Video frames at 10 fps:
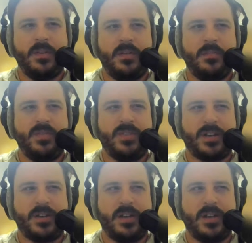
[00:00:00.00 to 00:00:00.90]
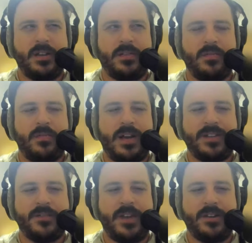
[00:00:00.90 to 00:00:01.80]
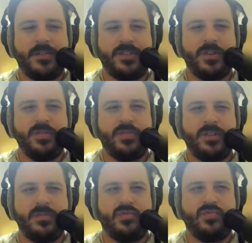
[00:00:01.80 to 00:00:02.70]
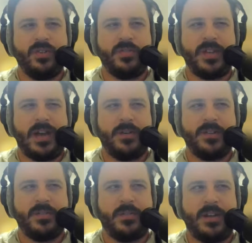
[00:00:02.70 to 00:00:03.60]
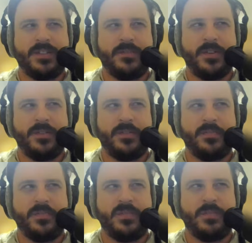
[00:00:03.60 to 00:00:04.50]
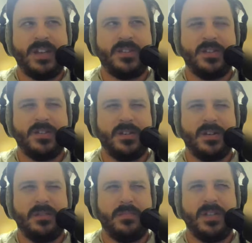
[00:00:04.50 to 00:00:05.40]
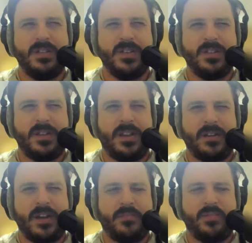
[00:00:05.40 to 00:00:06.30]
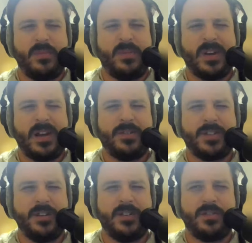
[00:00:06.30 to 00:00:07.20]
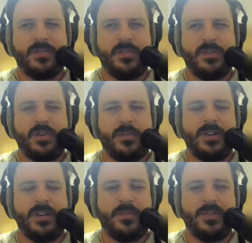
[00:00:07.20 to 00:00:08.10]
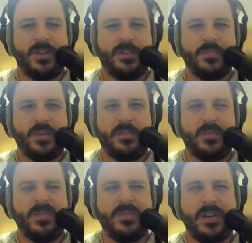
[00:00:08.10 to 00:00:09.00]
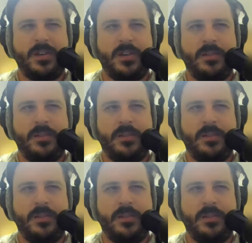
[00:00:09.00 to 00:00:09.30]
Music, again, lots of categories here. You can drill down into lots of other spaces and pieces. And then again, premium accounts can determine different results, but you have a music area.